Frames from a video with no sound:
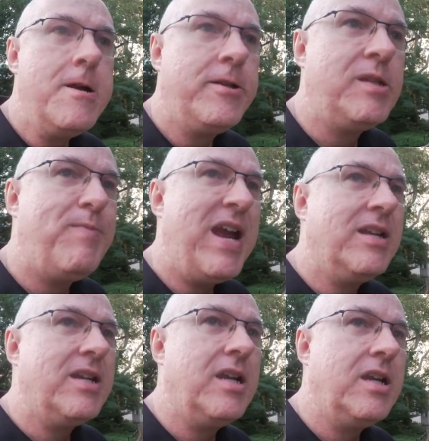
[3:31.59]
to
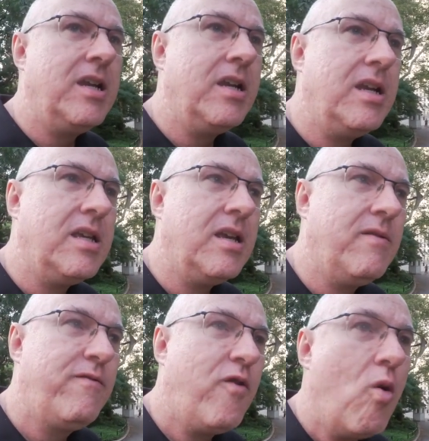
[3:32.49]
spend
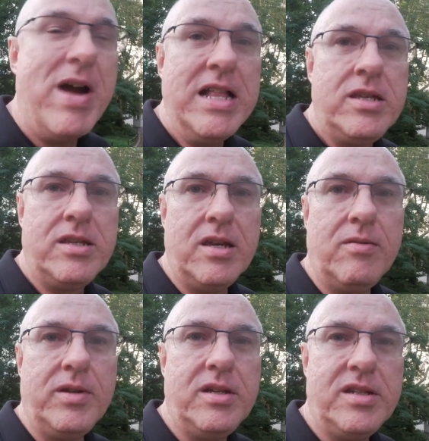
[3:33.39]
4 months,
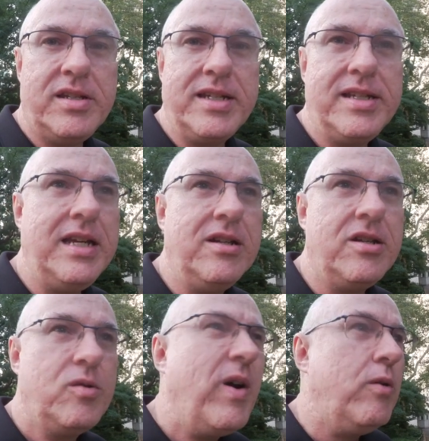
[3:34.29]
which is 16
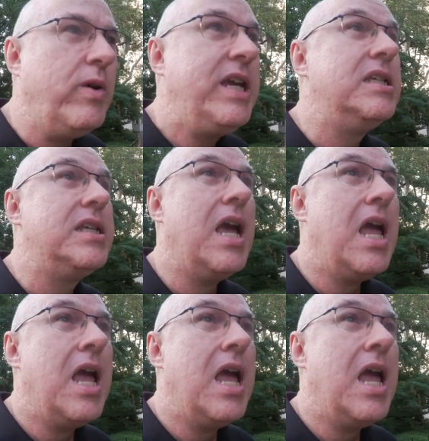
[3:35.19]
to 20 weeks,